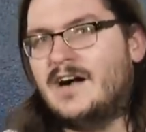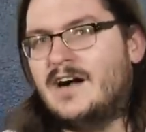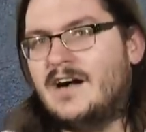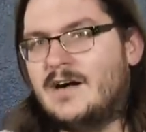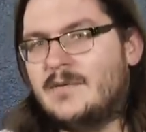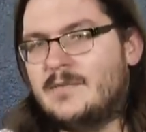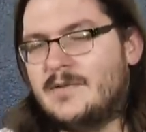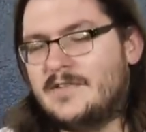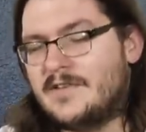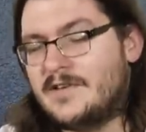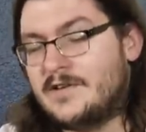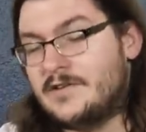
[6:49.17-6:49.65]

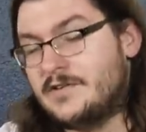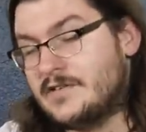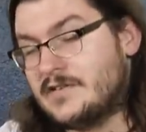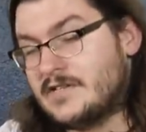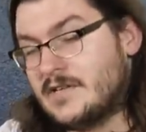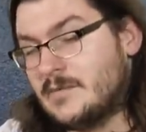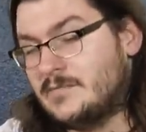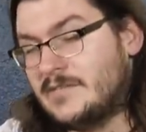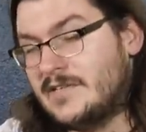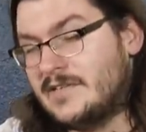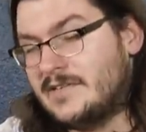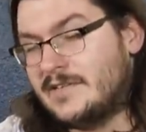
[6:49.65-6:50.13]
Um, and then you
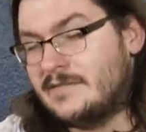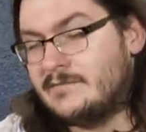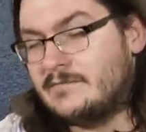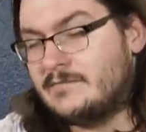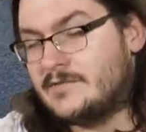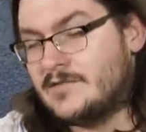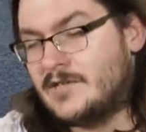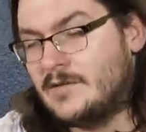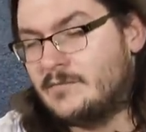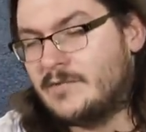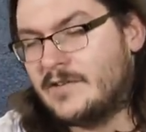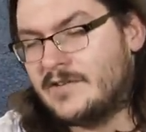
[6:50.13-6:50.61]
just complete the
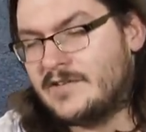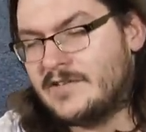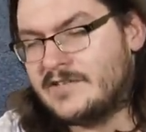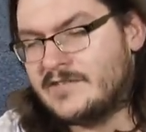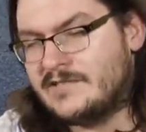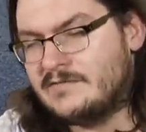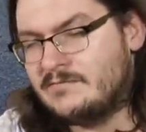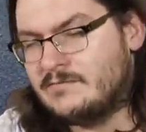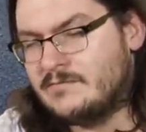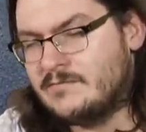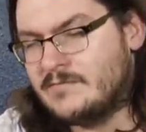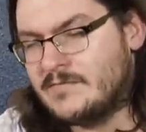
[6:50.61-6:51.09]
jump on
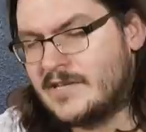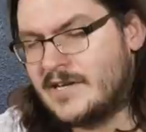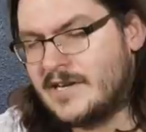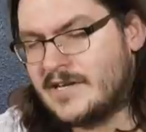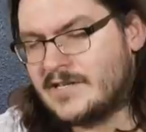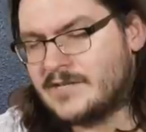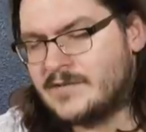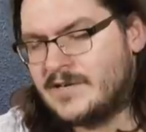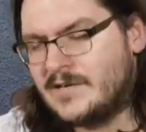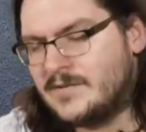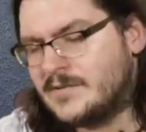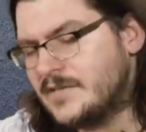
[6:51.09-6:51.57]
this, the
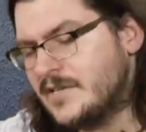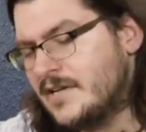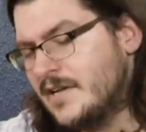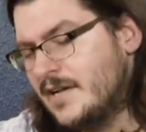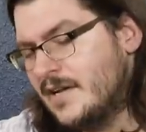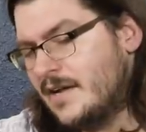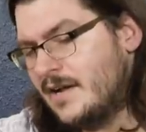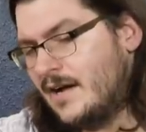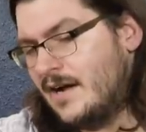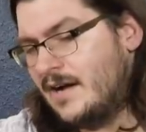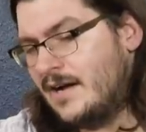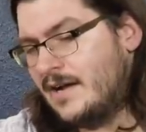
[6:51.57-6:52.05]
next round.
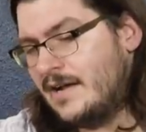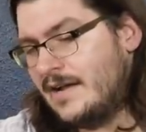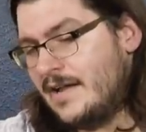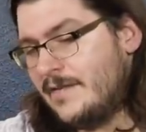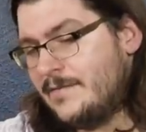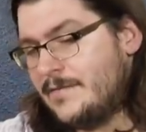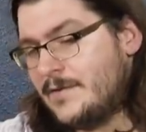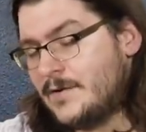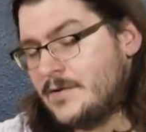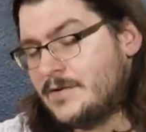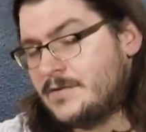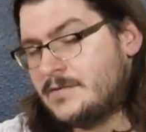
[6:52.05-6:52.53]
Uh,
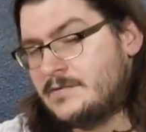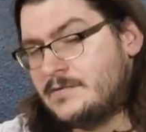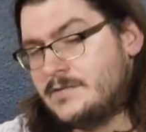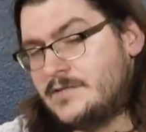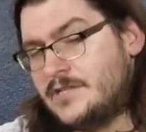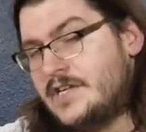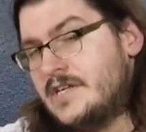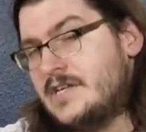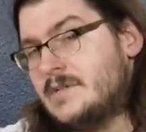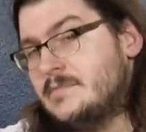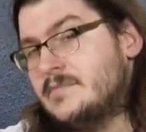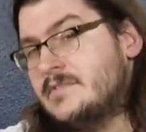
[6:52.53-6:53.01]
if your
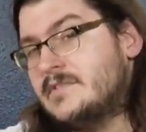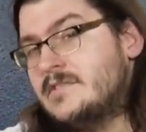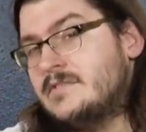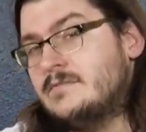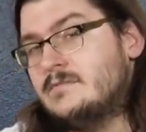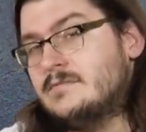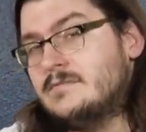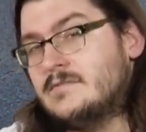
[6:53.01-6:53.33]
GM